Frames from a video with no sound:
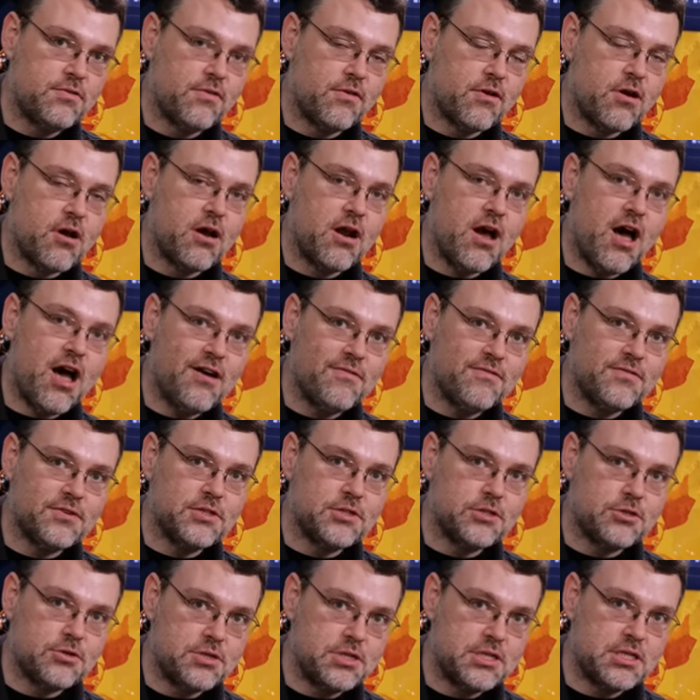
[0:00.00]
If you're on
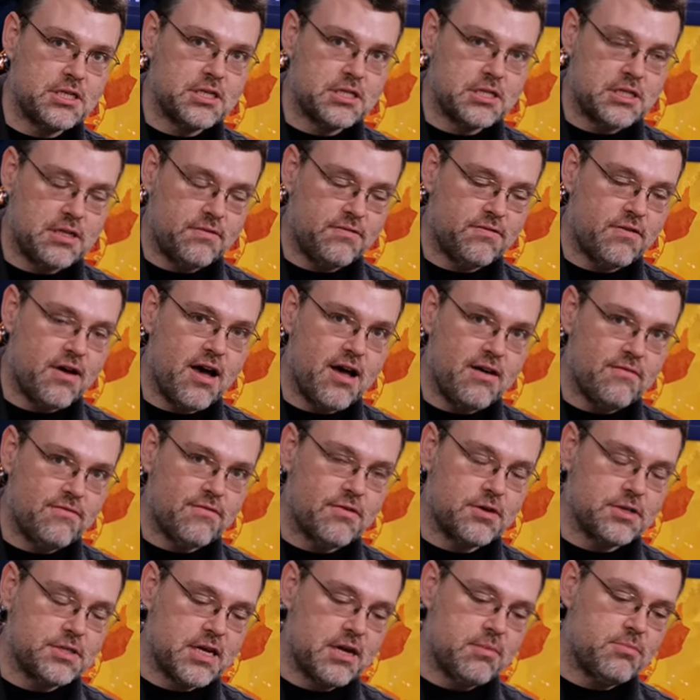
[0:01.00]
Office 365,
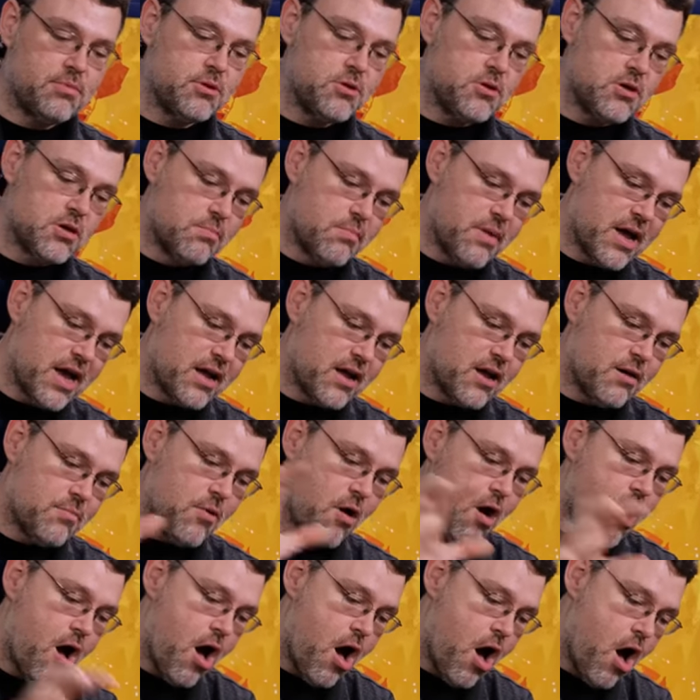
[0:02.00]
for example, you can back
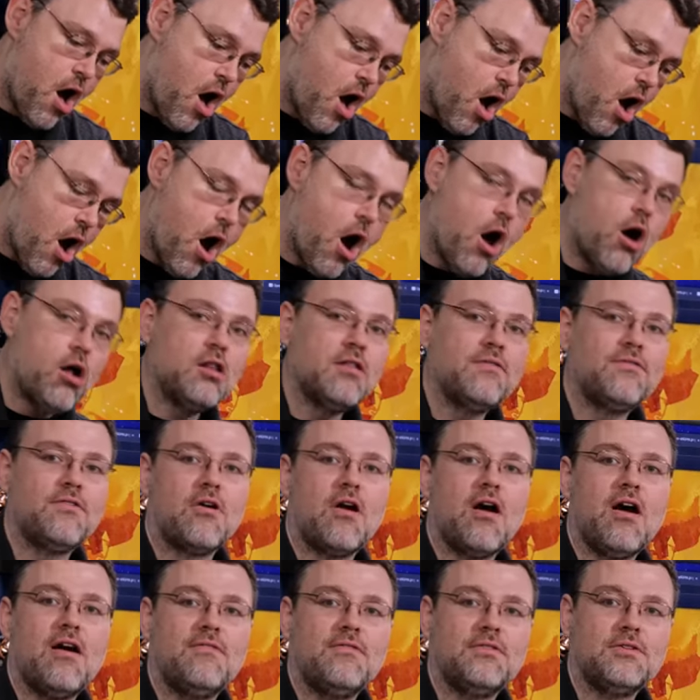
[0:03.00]
up all of
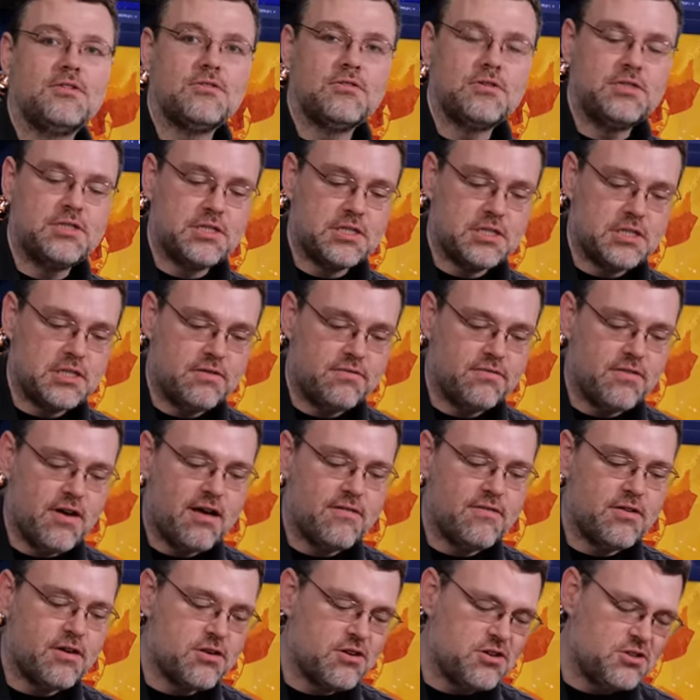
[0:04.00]
your Office
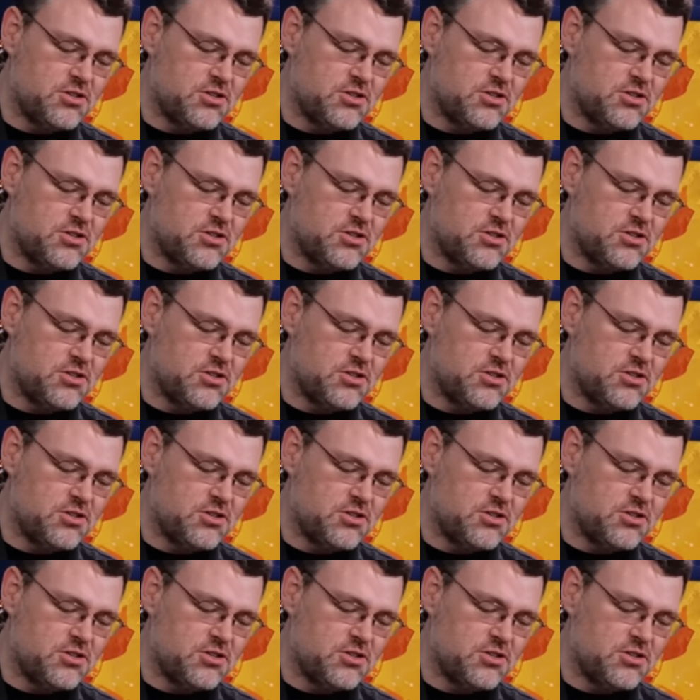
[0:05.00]
365 here.